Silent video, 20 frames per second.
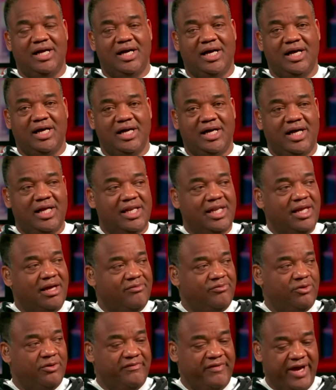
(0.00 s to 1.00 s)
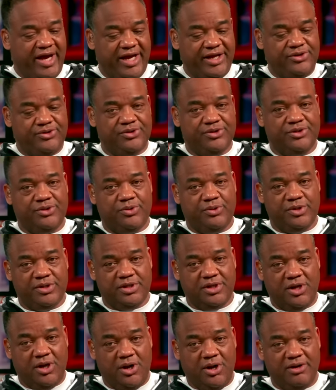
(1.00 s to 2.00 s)
a level of hatred
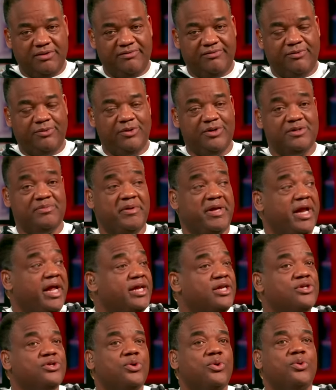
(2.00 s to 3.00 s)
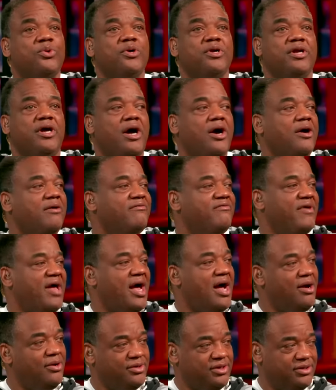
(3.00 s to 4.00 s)
towards law enforcement and toward our
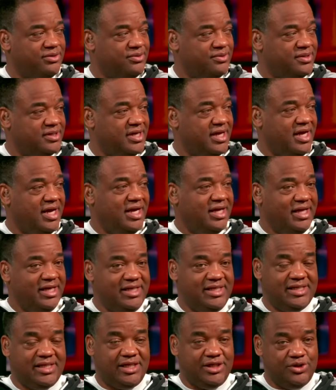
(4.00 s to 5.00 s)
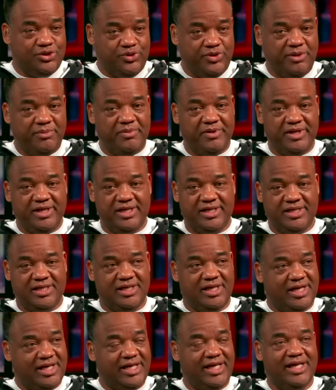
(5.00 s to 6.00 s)
values. He's contributed
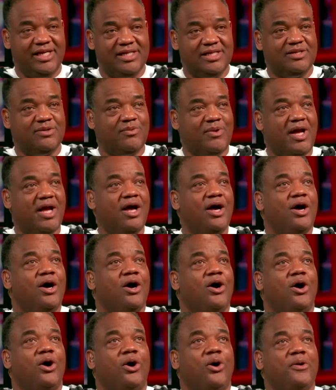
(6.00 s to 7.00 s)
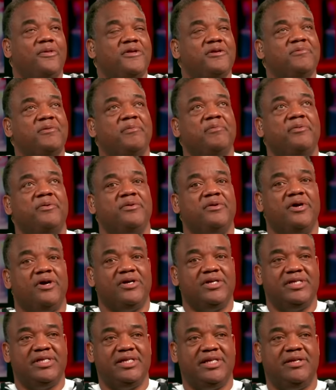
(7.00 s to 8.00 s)
to, again, this is why all these people
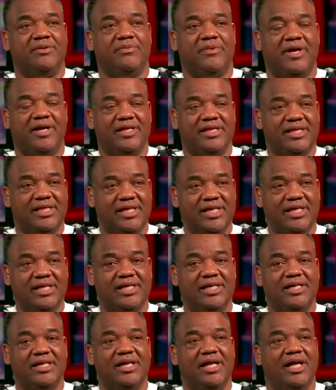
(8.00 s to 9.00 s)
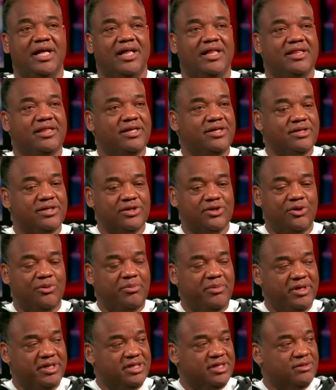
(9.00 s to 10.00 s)
are sitting around thinking they're so
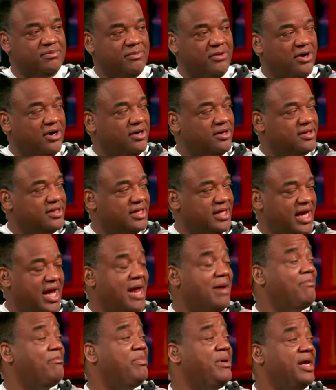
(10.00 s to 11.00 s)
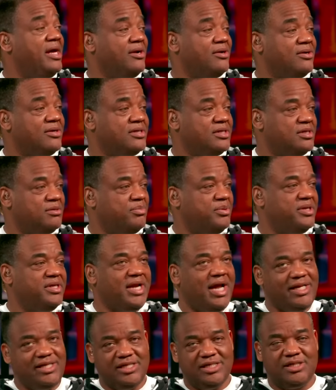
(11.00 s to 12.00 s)
much smarter and better,
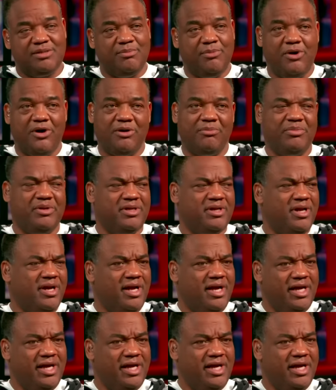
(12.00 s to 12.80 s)
not just smarter, but